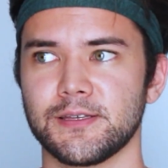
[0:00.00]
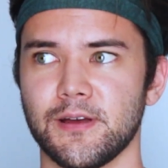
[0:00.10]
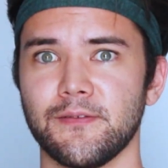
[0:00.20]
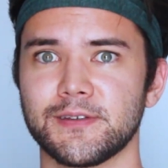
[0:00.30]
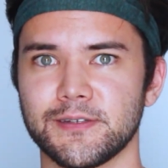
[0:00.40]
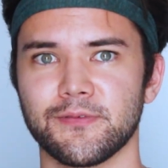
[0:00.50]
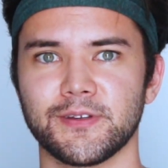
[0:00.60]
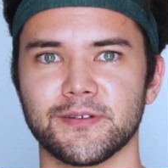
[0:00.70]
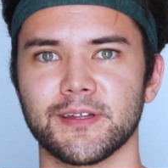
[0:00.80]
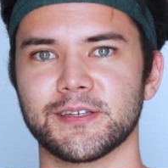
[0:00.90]
So obviously
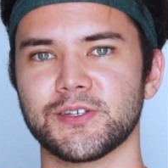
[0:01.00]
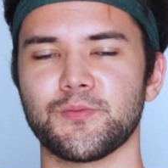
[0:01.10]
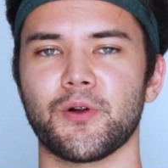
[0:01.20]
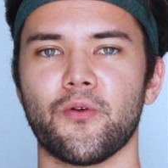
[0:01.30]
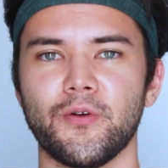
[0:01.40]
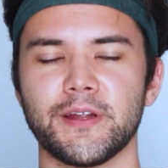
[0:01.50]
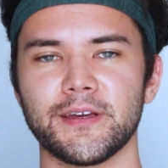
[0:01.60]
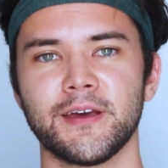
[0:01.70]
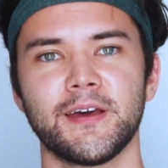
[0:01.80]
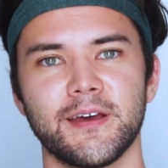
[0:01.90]
when you're like super horny,